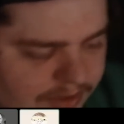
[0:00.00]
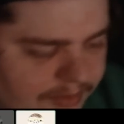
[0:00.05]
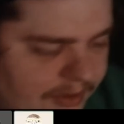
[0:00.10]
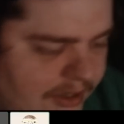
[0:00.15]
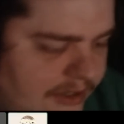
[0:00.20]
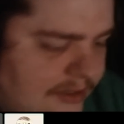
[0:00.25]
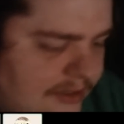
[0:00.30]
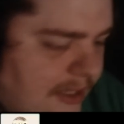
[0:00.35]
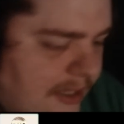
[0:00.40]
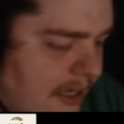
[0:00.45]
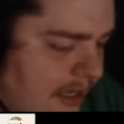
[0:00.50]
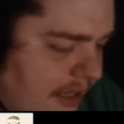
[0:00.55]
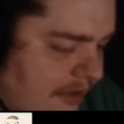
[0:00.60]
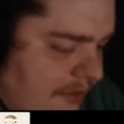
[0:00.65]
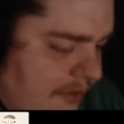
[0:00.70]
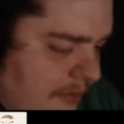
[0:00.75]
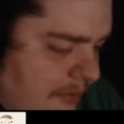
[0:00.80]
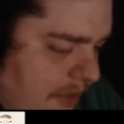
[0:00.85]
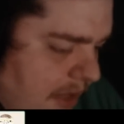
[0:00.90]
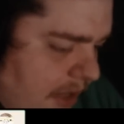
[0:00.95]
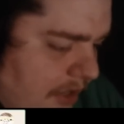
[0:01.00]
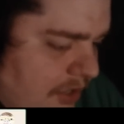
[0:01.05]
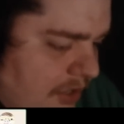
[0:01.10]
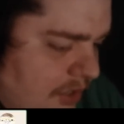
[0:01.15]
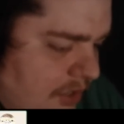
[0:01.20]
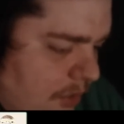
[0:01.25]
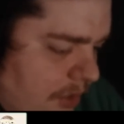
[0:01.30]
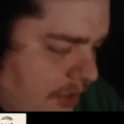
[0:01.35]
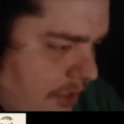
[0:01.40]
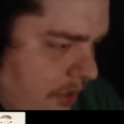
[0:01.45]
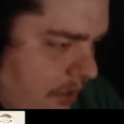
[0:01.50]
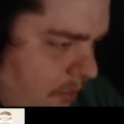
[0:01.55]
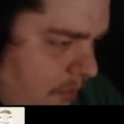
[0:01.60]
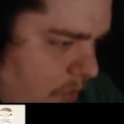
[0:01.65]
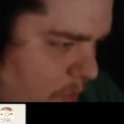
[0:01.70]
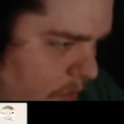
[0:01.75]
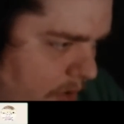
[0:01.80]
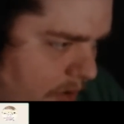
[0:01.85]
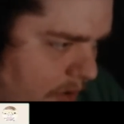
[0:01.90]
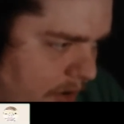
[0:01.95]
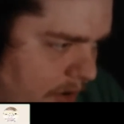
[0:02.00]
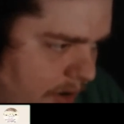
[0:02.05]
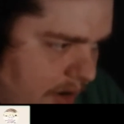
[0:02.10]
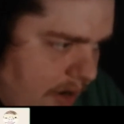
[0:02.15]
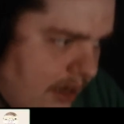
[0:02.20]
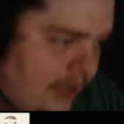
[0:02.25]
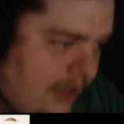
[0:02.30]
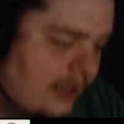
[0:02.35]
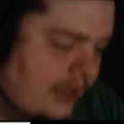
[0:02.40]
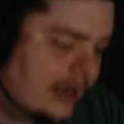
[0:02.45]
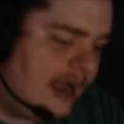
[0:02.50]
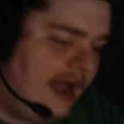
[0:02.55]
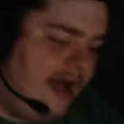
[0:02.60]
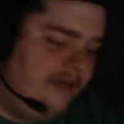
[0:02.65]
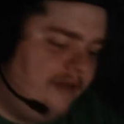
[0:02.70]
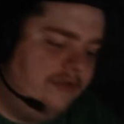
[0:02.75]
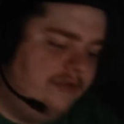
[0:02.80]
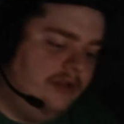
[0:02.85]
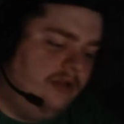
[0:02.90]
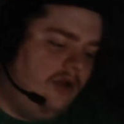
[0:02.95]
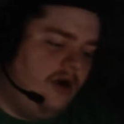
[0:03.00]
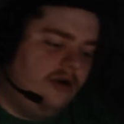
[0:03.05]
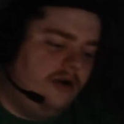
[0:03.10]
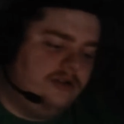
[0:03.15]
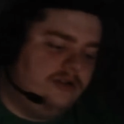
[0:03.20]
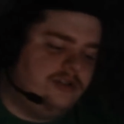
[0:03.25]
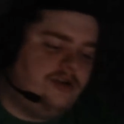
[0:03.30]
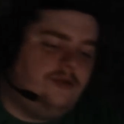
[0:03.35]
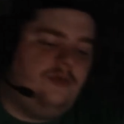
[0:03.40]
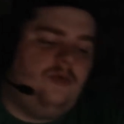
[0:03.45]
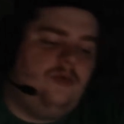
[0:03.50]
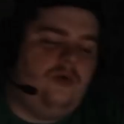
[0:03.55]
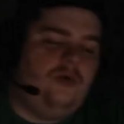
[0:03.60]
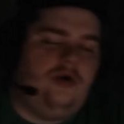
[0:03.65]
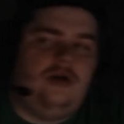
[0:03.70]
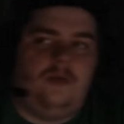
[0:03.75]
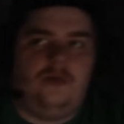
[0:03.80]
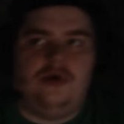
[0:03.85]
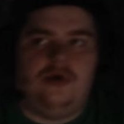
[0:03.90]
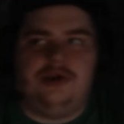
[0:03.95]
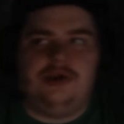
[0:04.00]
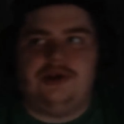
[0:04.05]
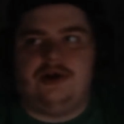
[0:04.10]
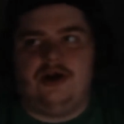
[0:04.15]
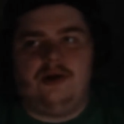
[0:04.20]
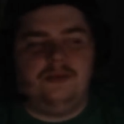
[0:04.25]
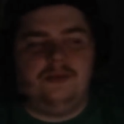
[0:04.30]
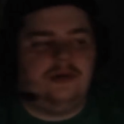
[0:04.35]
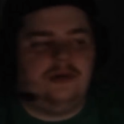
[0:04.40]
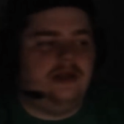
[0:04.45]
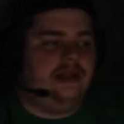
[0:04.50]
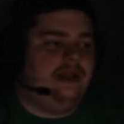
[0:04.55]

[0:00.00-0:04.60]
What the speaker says: too, because then it gives me like a short-term reward, and like I have the long-term reward I'm working on,